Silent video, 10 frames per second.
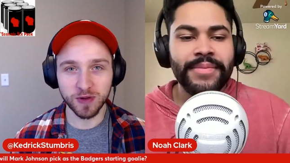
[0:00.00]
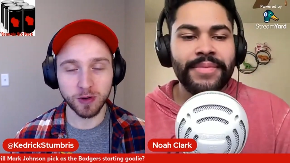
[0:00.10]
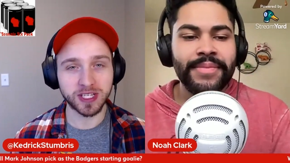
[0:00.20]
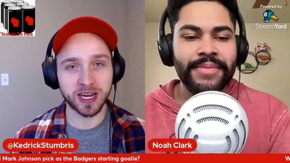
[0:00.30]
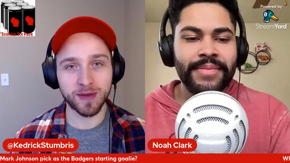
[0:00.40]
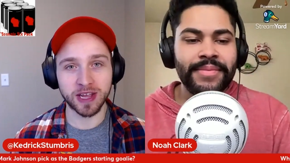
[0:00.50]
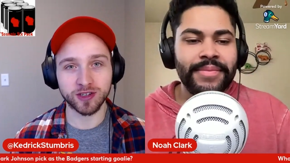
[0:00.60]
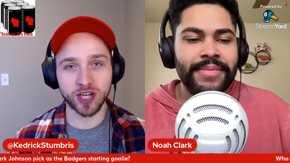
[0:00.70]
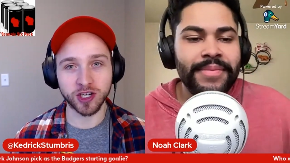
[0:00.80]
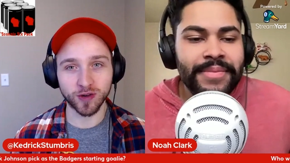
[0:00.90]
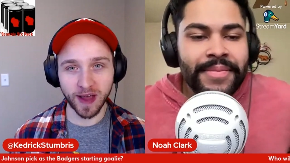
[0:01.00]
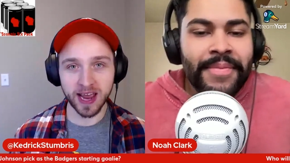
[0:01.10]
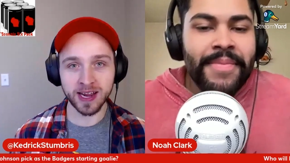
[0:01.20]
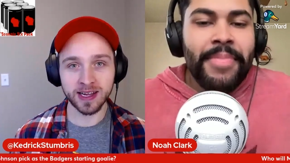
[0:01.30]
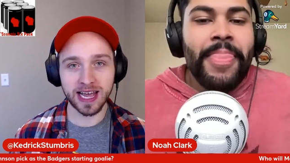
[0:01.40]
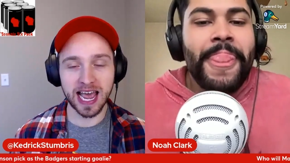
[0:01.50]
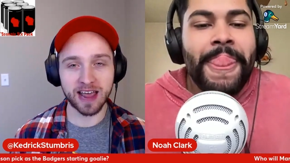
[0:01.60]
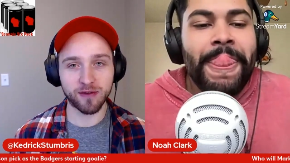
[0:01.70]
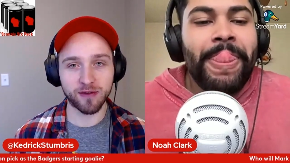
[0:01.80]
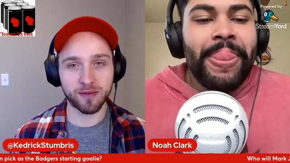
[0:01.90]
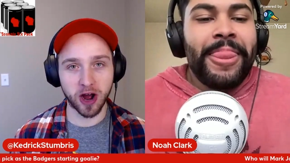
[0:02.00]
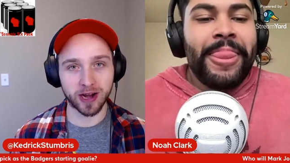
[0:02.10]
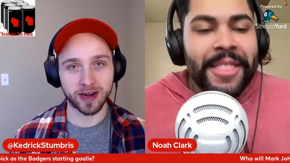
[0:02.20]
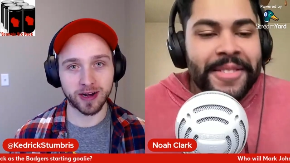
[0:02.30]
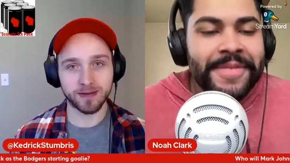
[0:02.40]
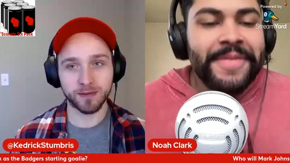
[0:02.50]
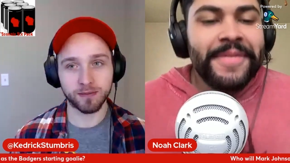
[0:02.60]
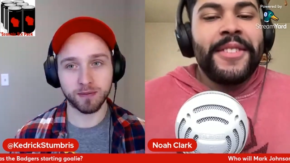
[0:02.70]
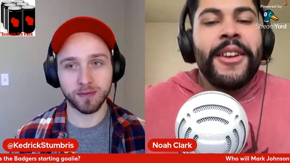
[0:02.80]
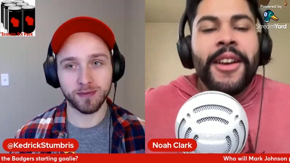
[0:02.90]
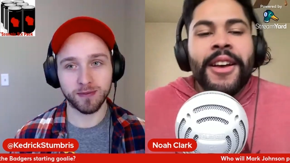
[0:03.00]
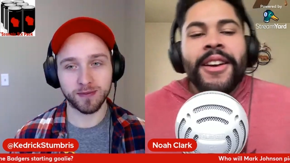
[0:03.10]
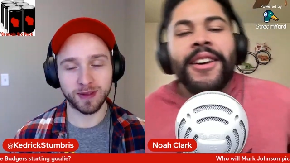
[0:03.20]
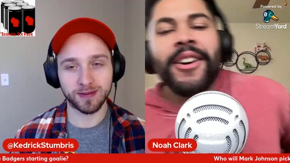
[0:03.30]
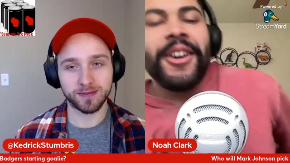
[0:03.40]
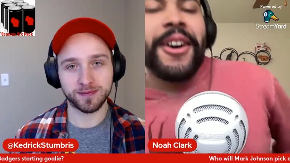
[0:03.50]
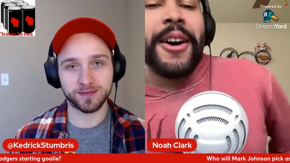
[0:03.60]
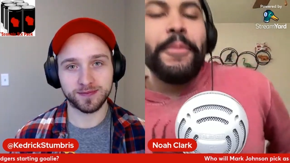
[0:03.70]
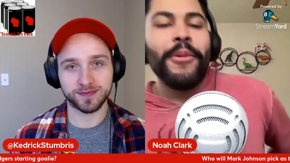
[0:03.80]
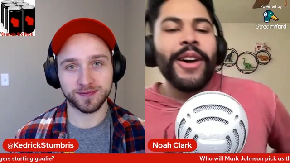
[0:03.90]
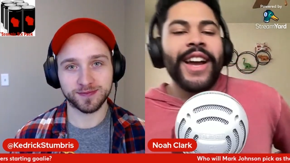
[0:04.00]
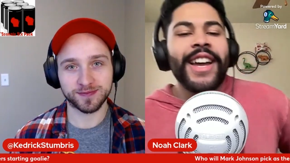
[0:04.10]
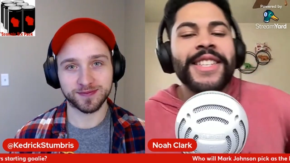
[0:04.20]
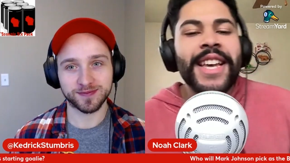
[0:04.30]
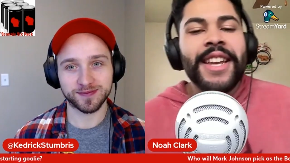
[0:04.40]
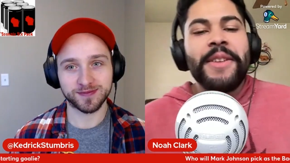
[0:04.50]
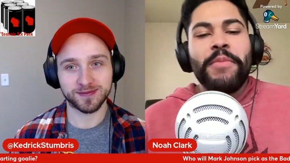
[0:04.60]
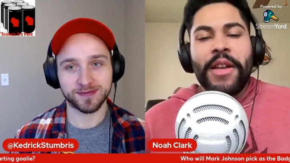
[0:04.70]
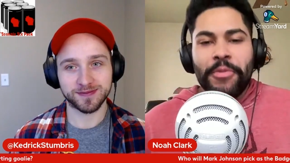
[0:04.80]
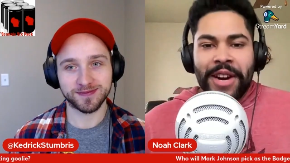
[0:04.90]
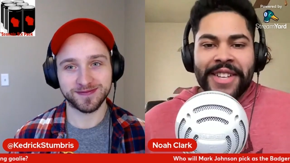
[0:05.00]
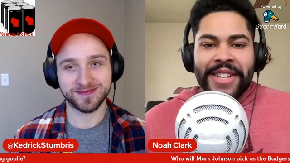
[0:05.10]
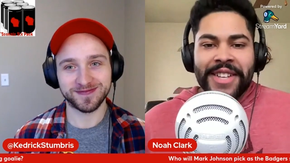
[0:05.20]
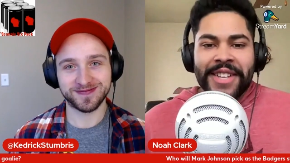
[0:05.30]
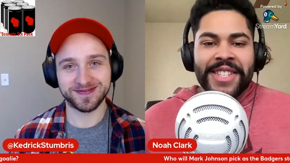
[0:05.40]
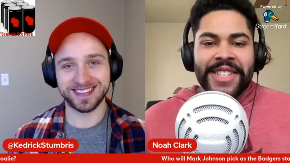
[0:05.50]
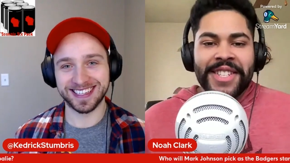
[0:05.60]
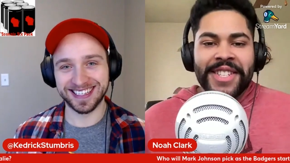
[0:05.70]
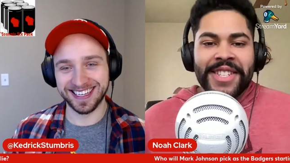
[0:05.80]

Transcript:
Speaker 1: Who's it going to be? Jane Gervais, Ava McNaughton.
Speaker 2: Oh boy, I got to take a deep breath when I say this.